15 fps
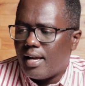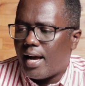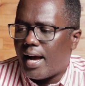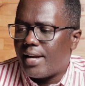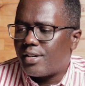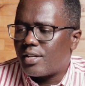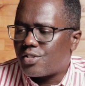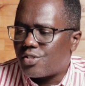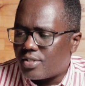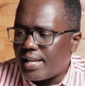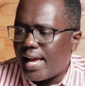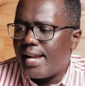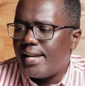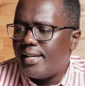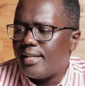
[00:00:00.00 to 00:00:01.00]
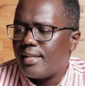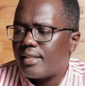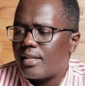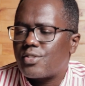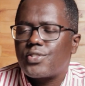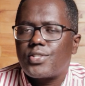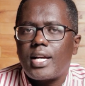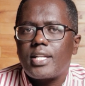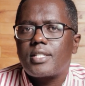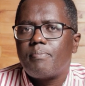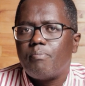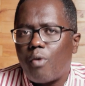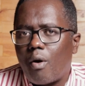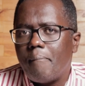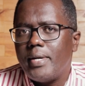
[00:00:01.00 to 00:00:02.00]
understanding that such
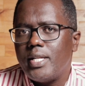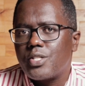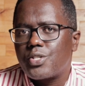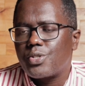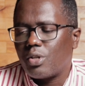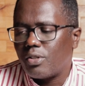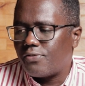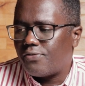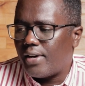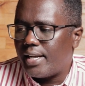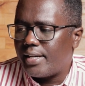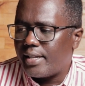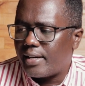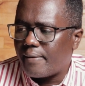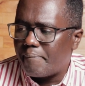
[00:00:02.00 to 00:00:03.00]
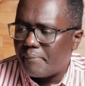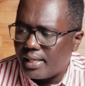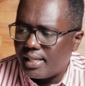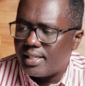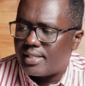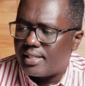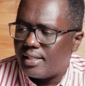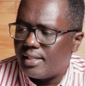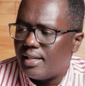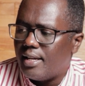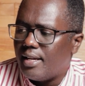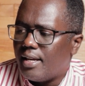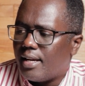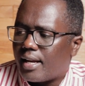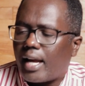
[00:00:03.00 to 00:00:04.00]
moments of vulnerability
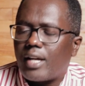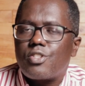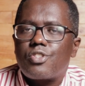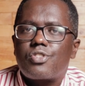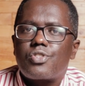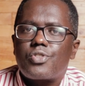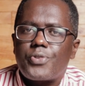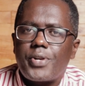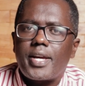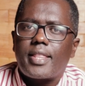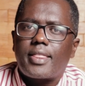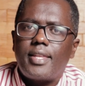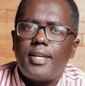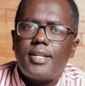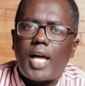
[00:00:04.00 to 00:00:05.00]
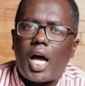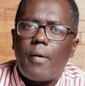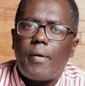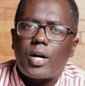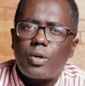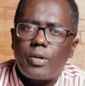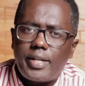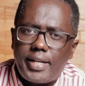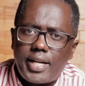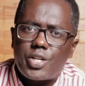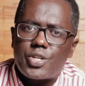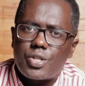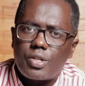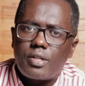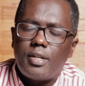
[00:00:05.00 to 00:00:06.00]
can strengthen our
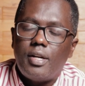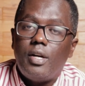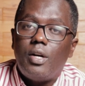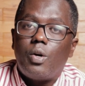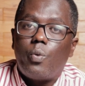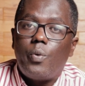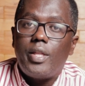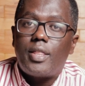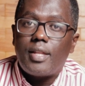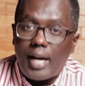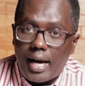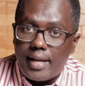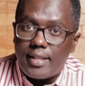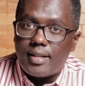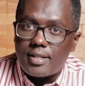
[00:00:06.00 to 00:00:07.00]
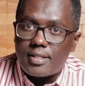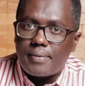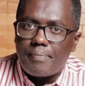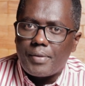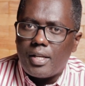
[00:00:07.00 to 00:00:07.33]
connection with others.